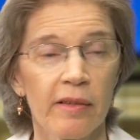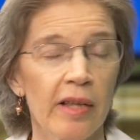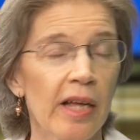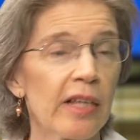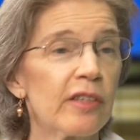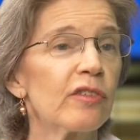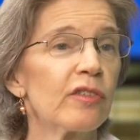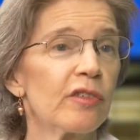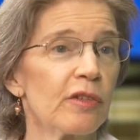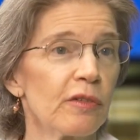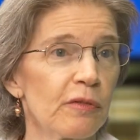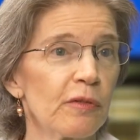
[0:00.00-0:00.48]

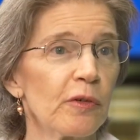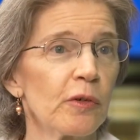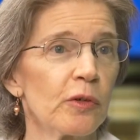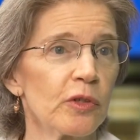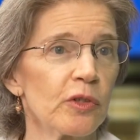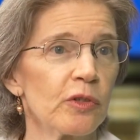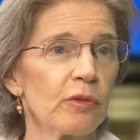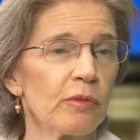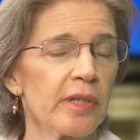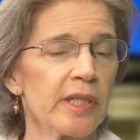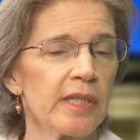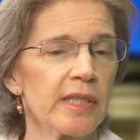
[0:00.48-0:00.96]
That's the
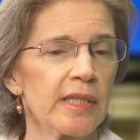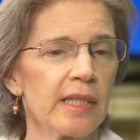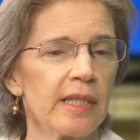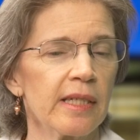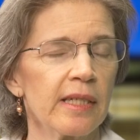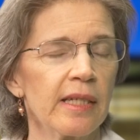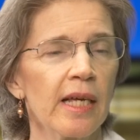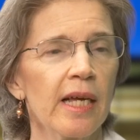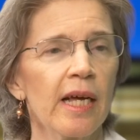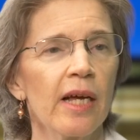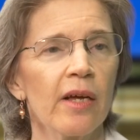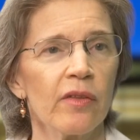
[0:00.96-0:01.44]
first
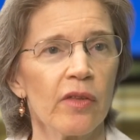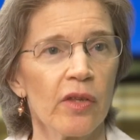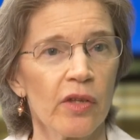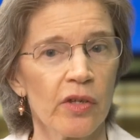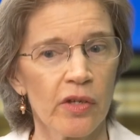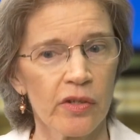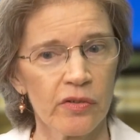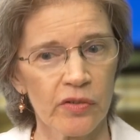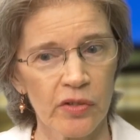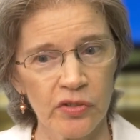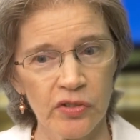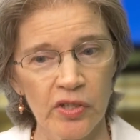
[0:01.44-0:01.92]
reason.
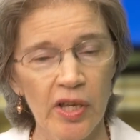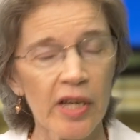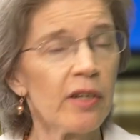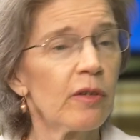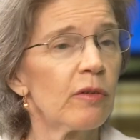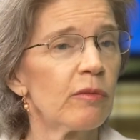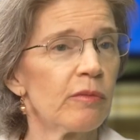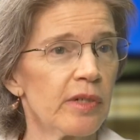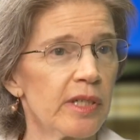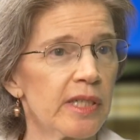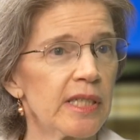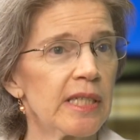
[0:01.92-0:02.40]
The, the
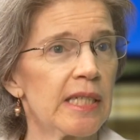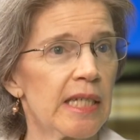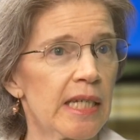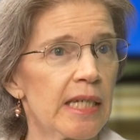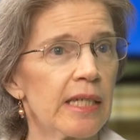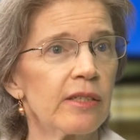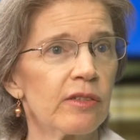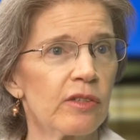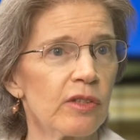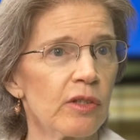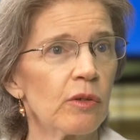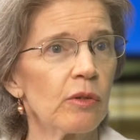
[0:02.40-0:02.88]
second reason
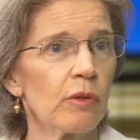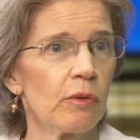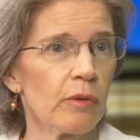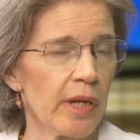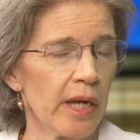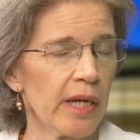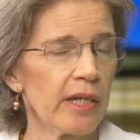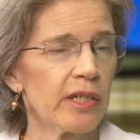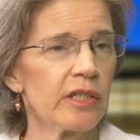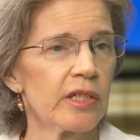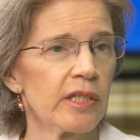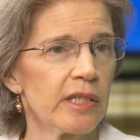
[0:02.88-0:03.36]
is the
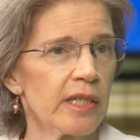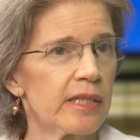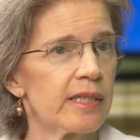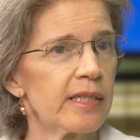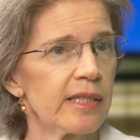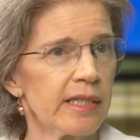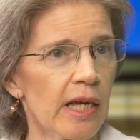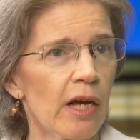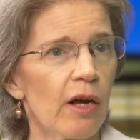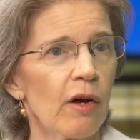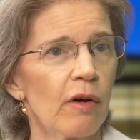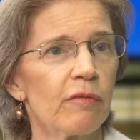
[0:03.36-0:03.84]
location
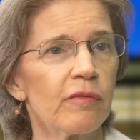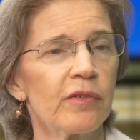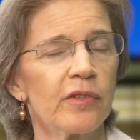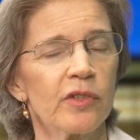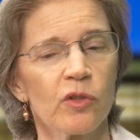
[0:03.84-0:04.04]
itself.